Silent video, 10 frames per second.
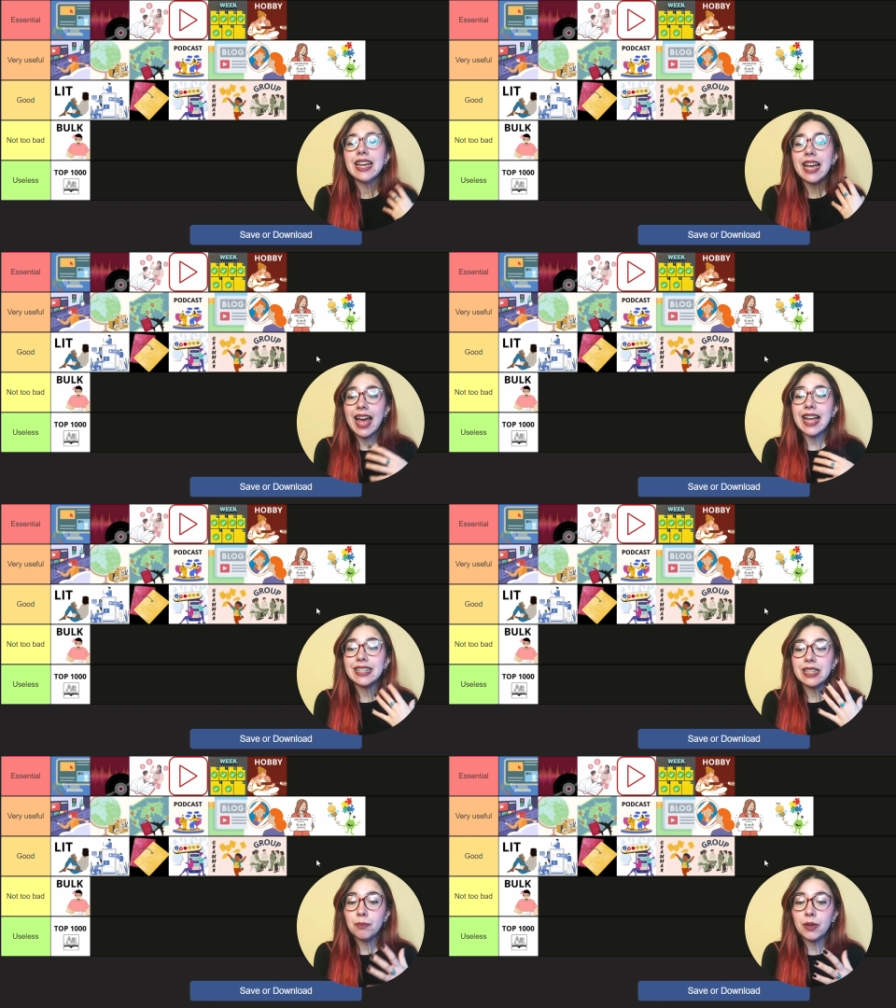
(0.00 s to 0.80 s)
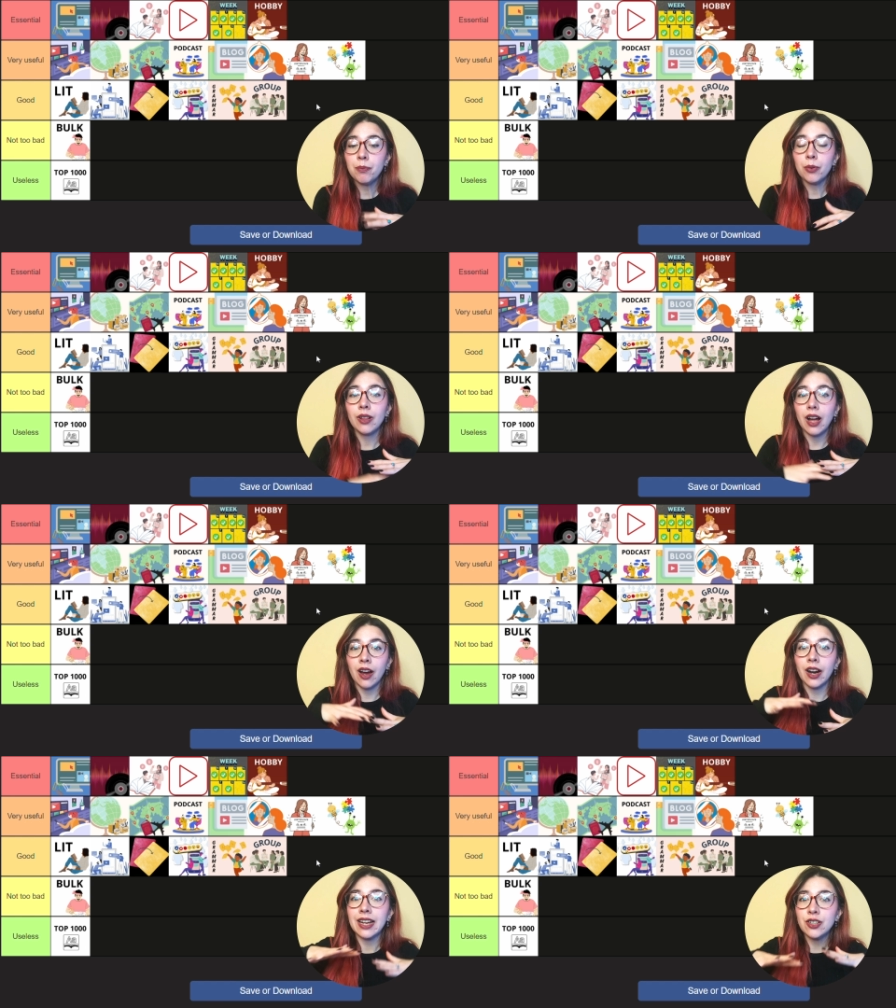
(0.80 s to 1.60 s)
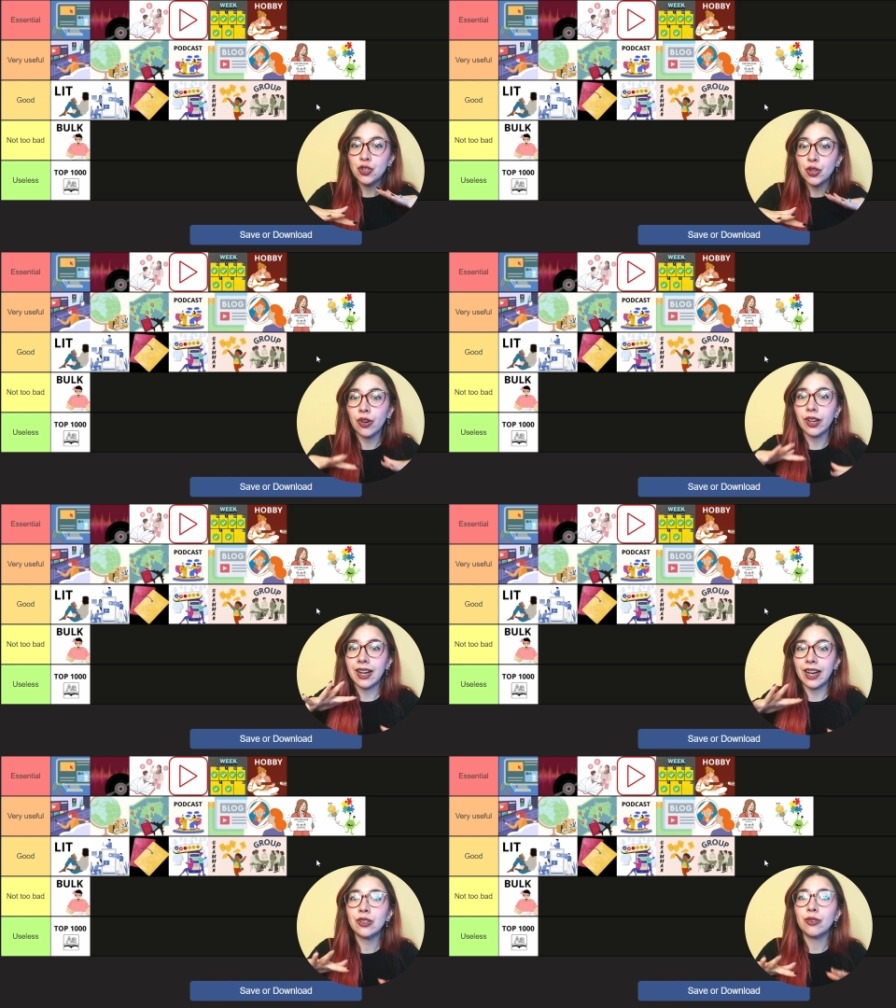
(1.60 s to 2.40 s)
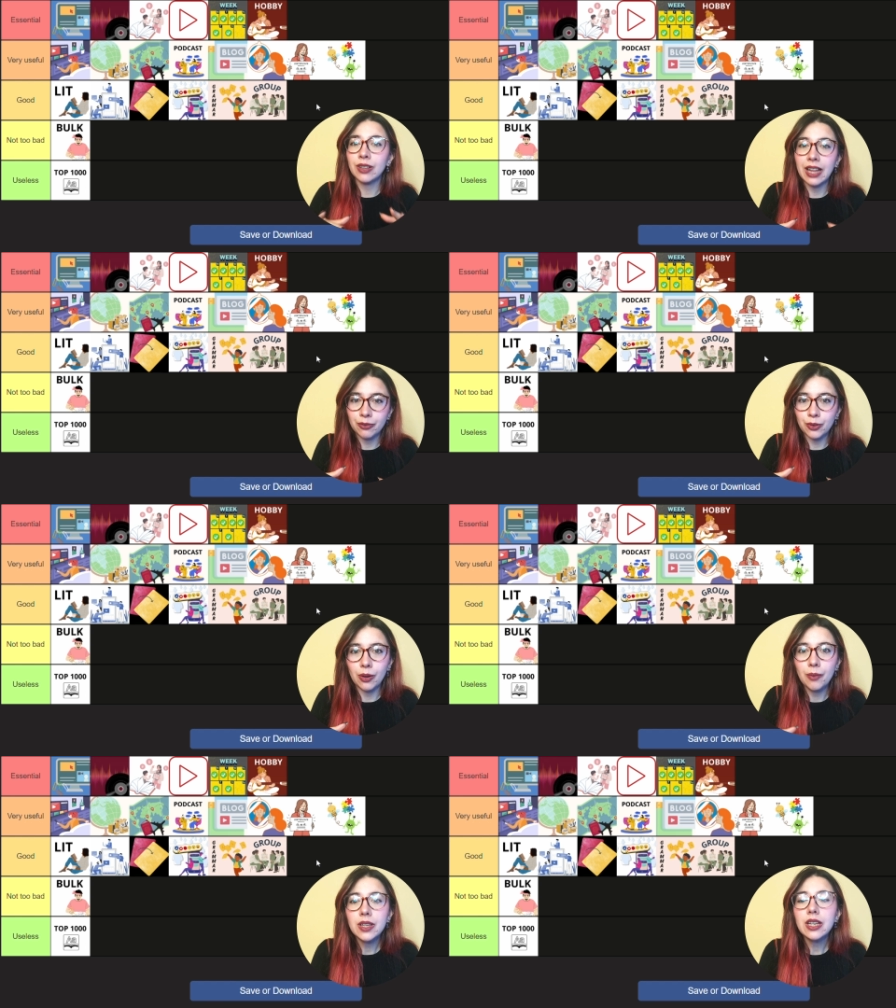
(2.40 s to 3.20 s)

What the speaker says: and the people are at your kind of level.